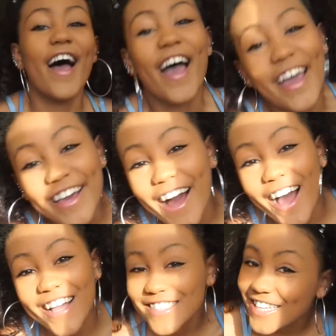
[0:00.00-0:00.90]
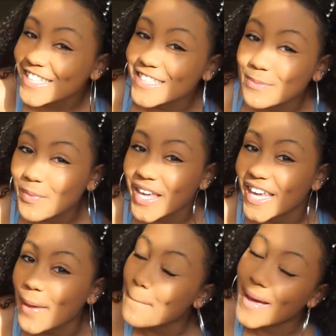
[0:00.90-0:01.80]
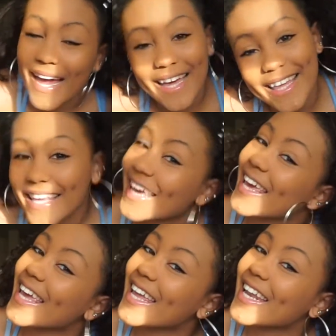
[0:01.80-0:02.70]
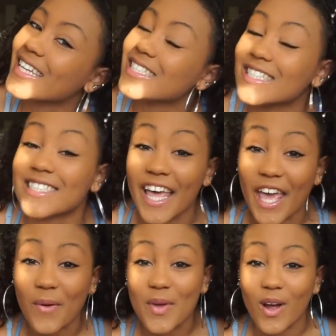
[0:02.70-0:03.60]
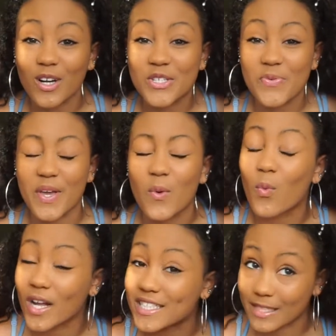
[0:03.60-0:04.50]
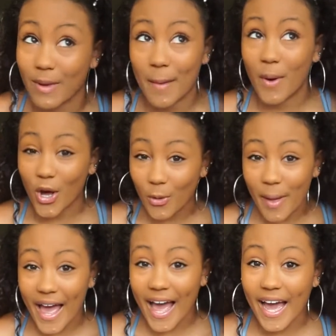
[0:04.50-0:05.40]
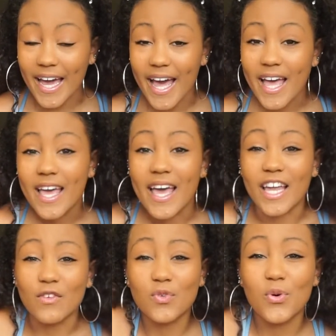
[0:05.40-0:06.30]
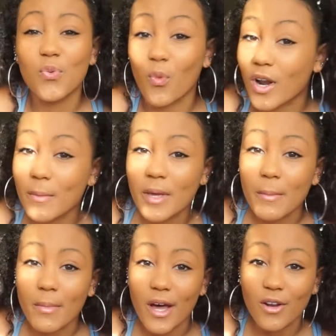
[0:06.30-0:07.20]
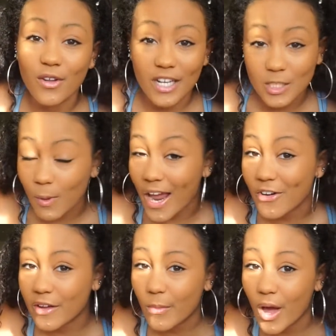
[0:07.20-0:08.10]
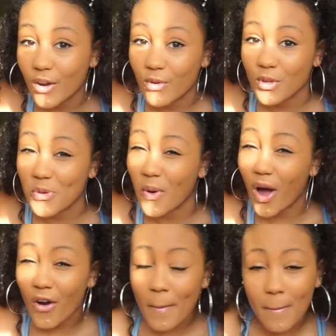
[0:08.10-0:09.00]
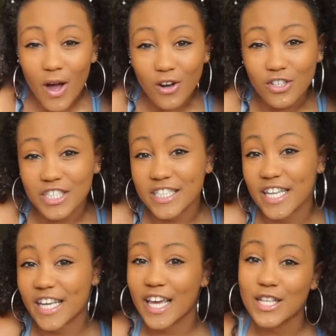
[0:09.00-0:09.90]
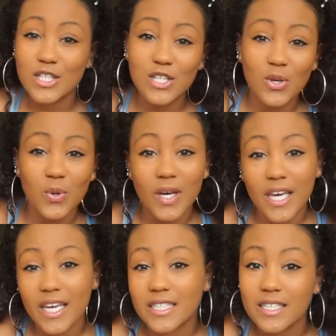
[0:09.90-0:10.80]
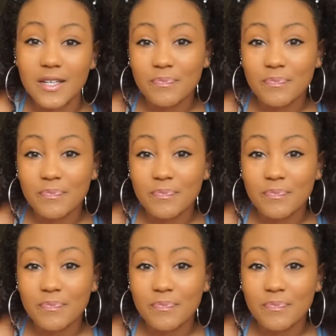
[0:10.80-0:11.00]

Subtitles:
Hey guys, it's me back again, and today we are doing what's in my model bag. And if you want to be a model, an aspiring model, you are a model just getting into it,